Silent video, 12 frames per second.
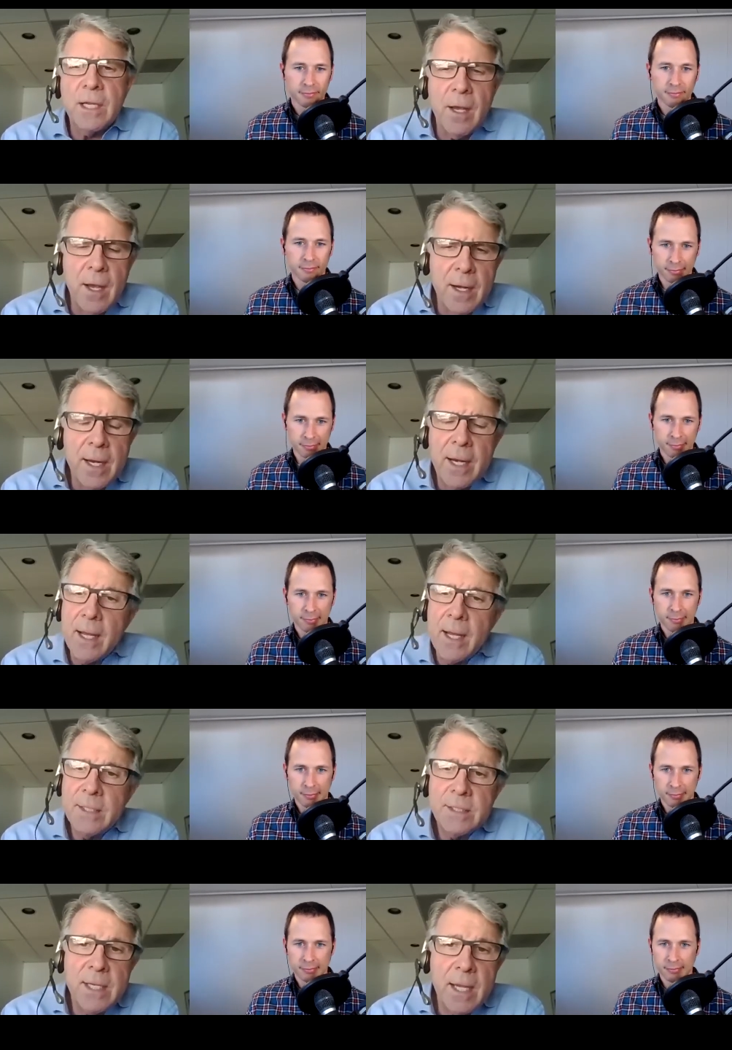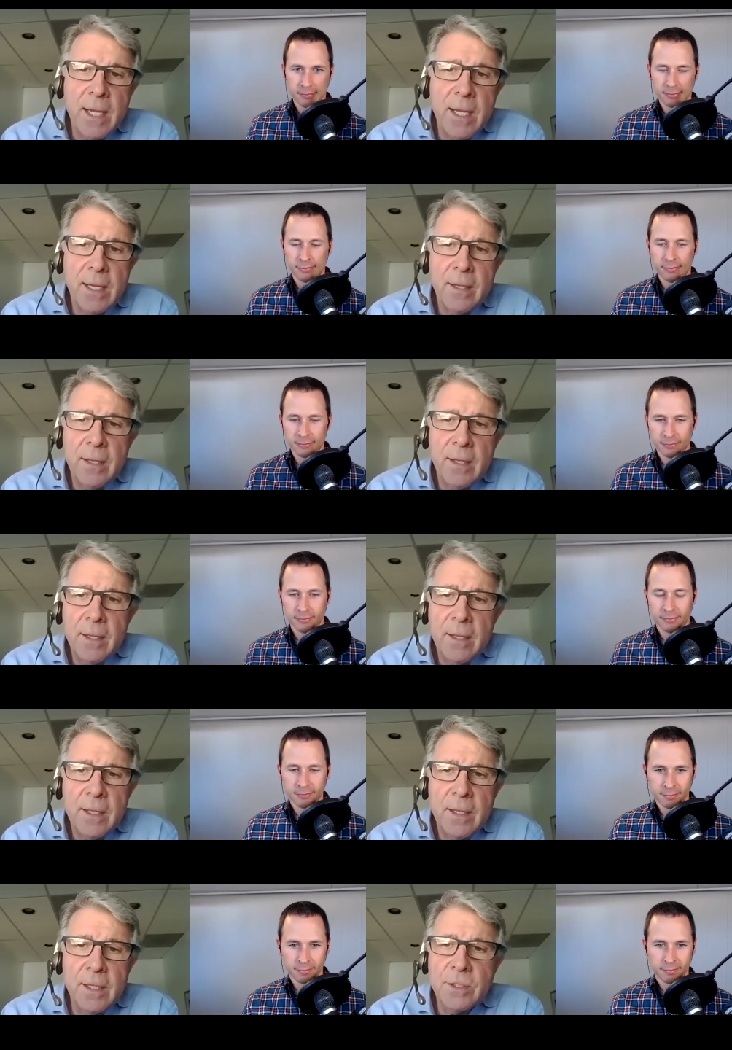Speaker 1: on? And I say,
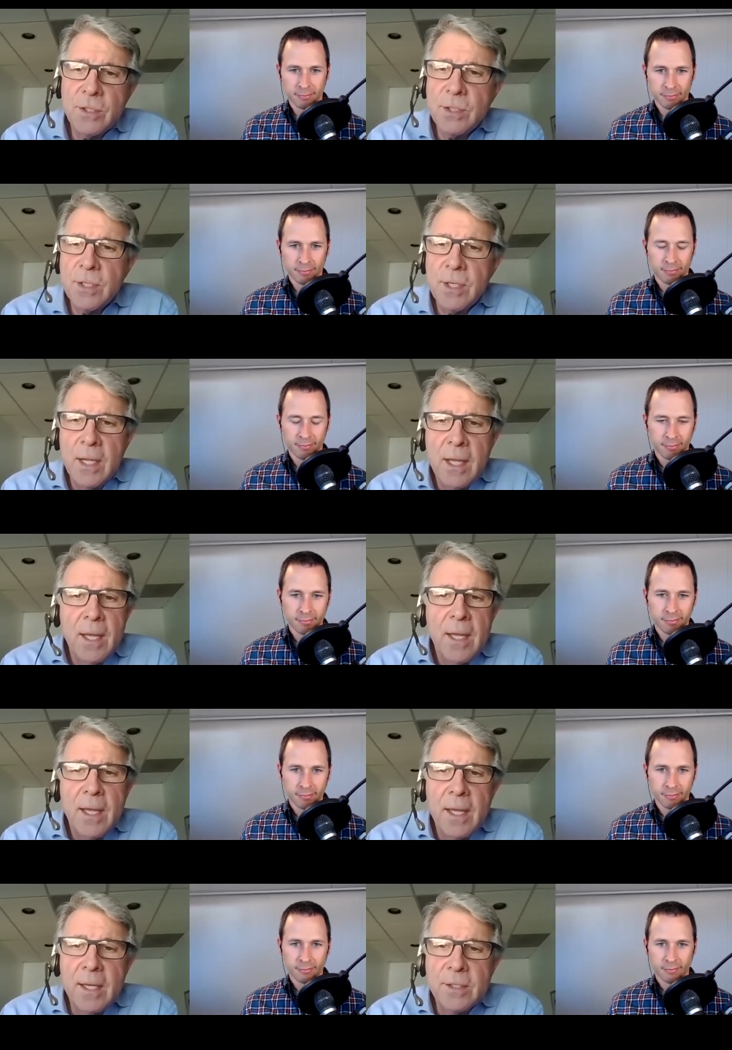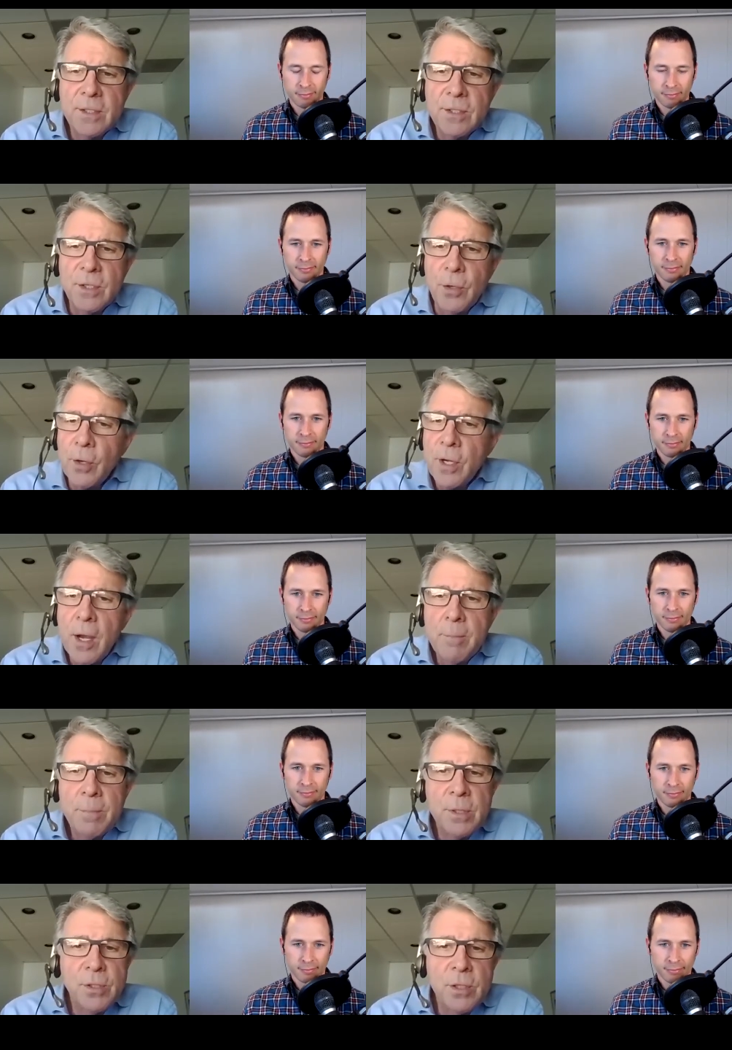it's, it's your
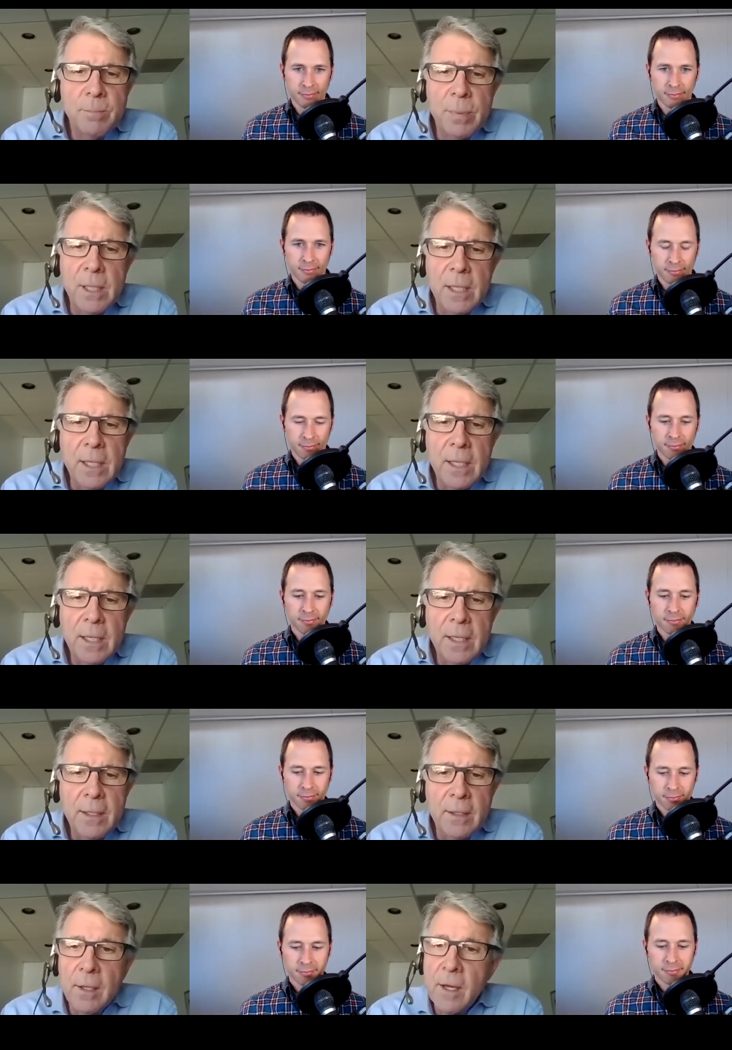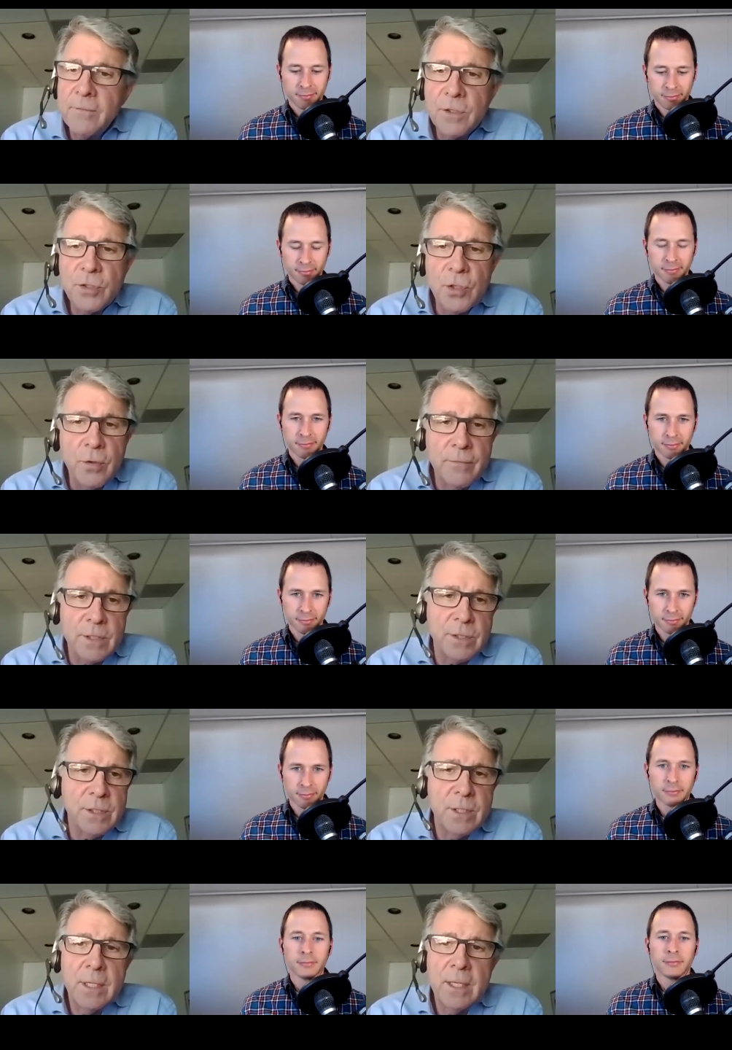compass should be love and
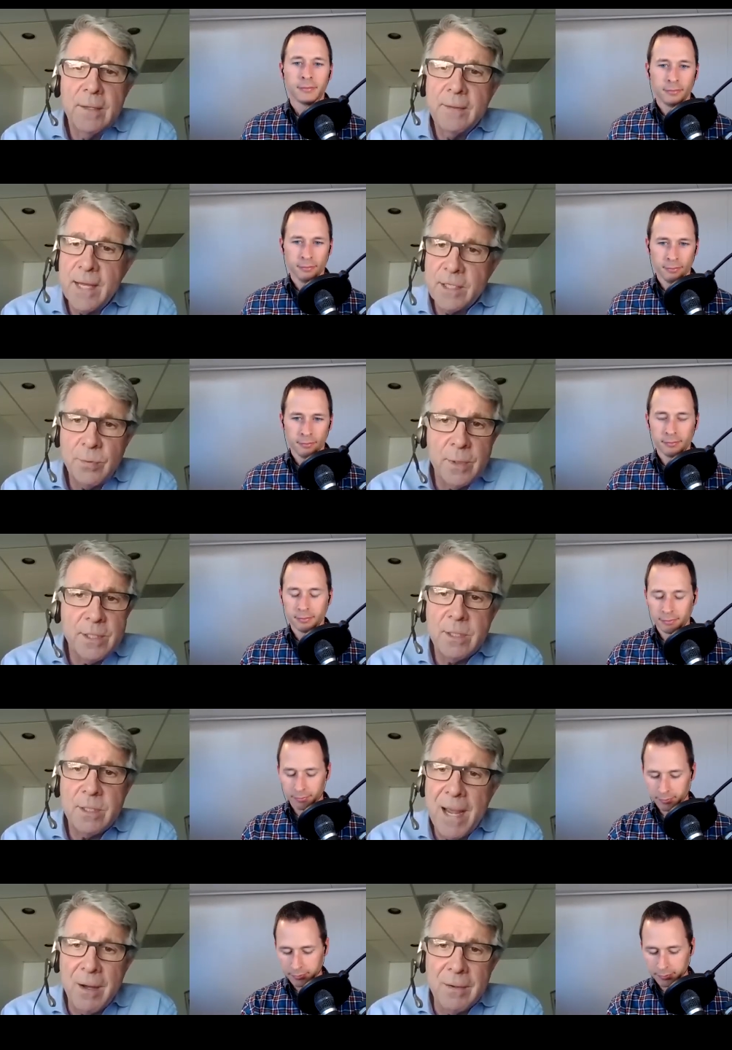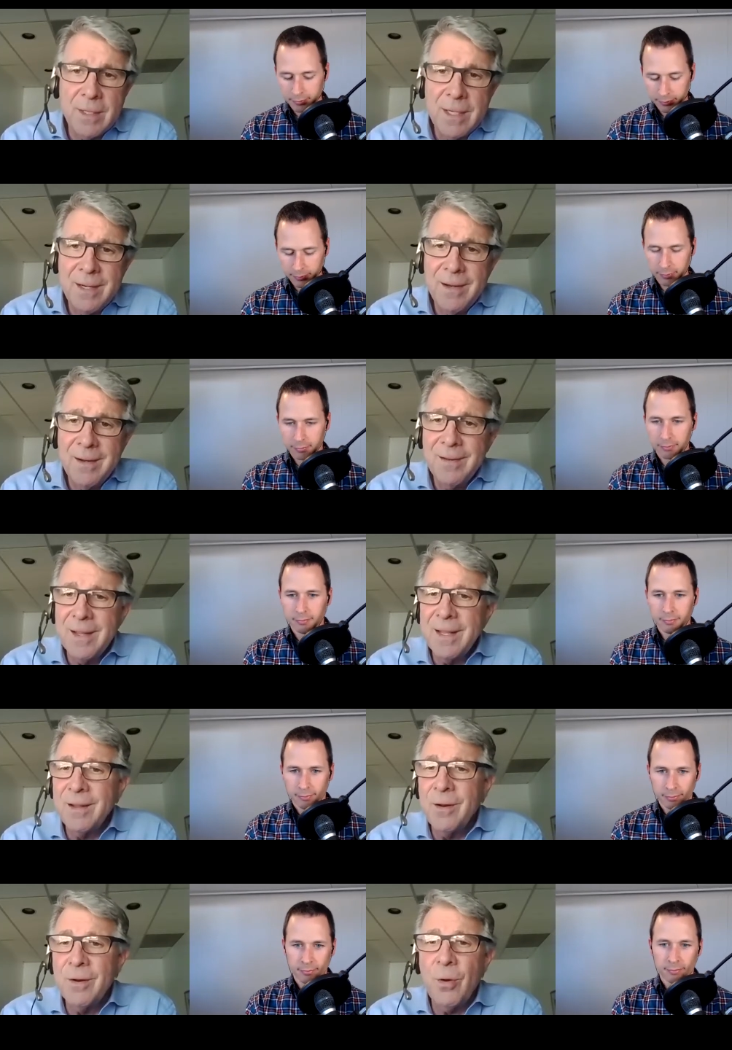service. That's mm-hmm. what mm. it's about you
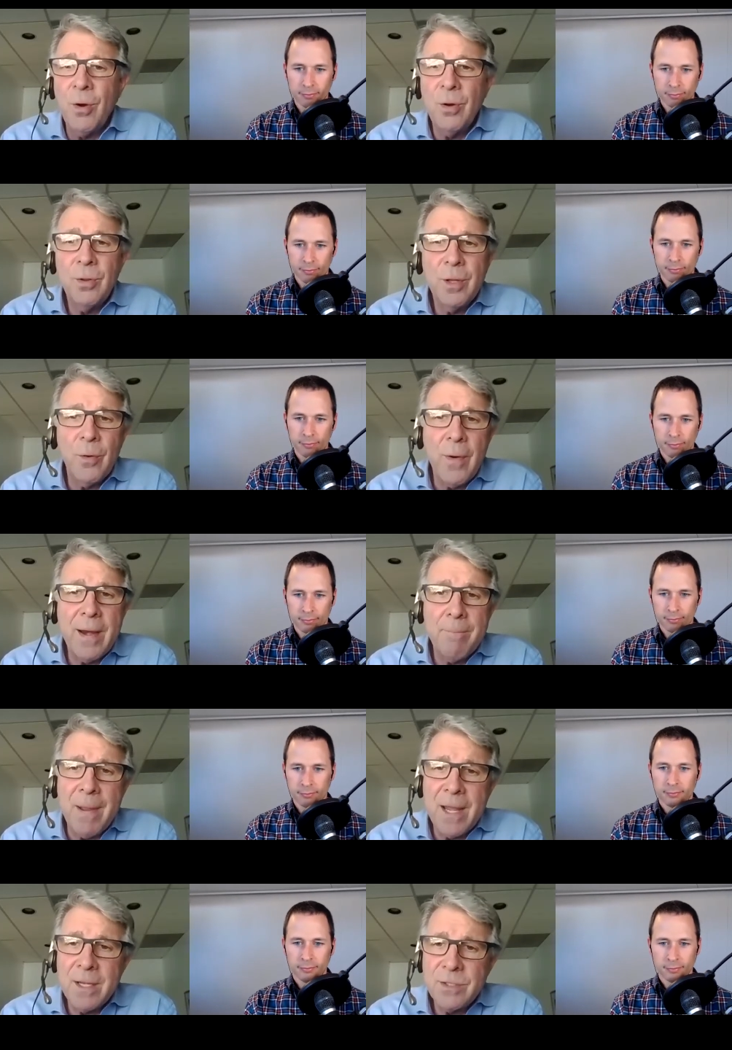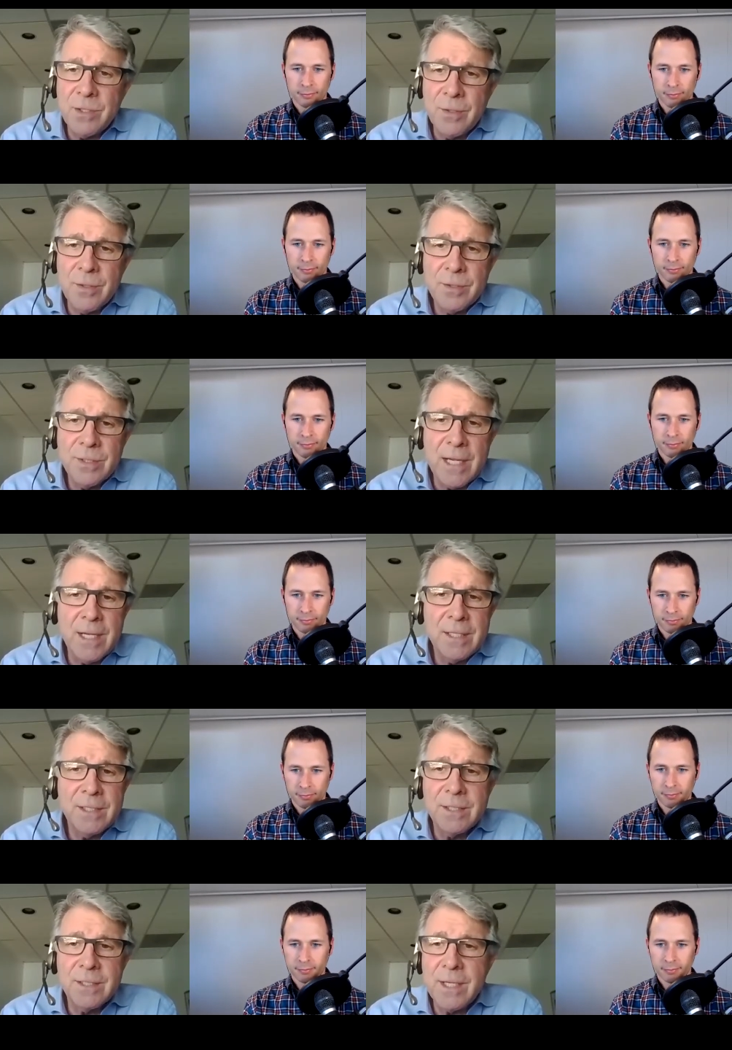know all the great masters saints
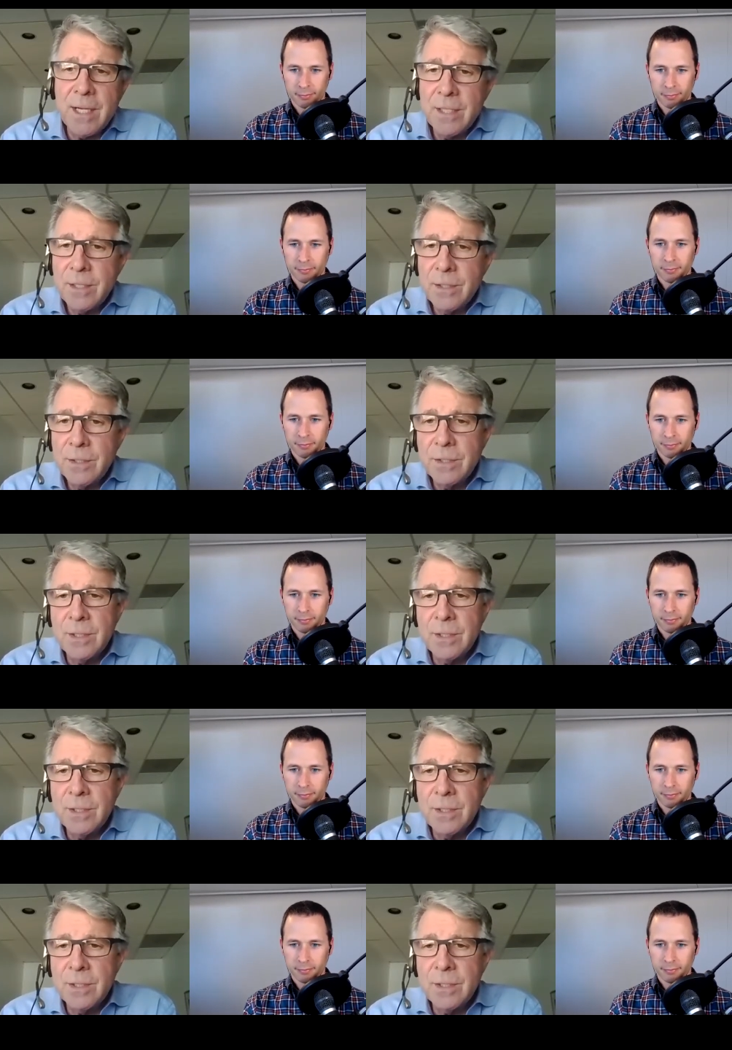and sages